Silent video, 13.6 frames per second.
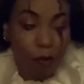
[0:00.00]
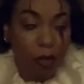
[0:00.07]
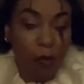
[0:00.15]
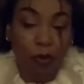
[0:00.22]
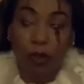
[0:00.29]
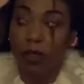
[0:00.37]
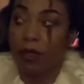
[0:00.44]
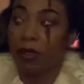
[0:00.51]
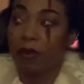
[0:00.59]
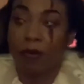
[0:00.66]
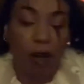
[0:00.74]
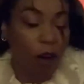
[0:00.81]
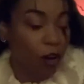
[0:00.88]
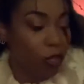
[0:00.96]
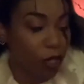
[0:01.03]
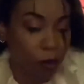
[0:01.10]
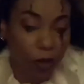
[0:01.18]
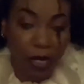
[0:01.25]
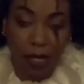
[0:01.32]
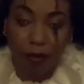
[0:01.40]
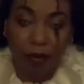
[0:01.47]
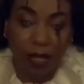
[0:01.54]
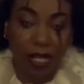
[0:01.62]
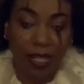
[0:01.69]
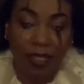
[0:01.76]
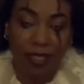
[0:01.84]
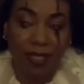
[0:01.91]
people arguing,
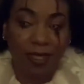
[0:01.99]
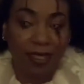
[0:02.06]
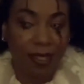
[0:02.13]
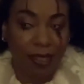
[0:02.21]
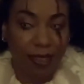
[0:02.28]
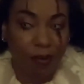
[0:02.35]
because